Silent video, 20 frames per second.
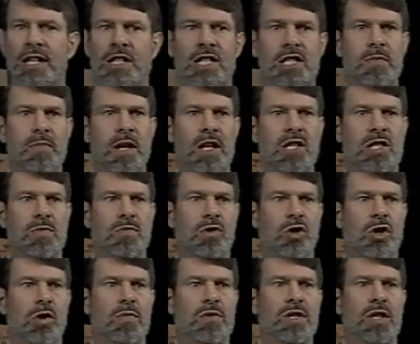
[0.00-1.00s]
space
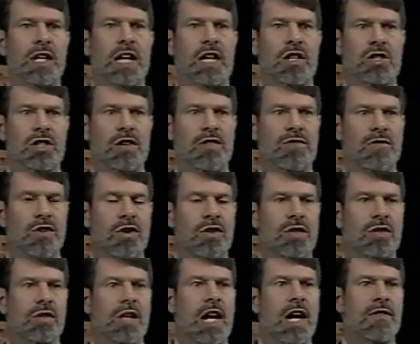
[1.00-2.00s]
probes that actually
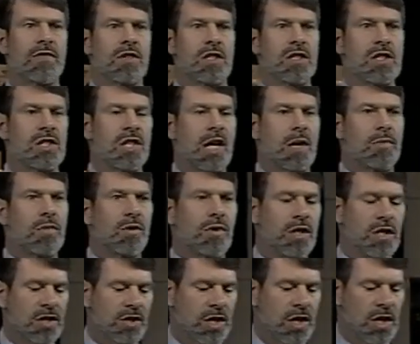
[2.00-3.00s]
photograph and sample
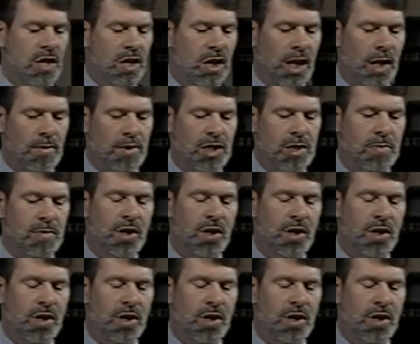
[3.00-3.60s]
these objects.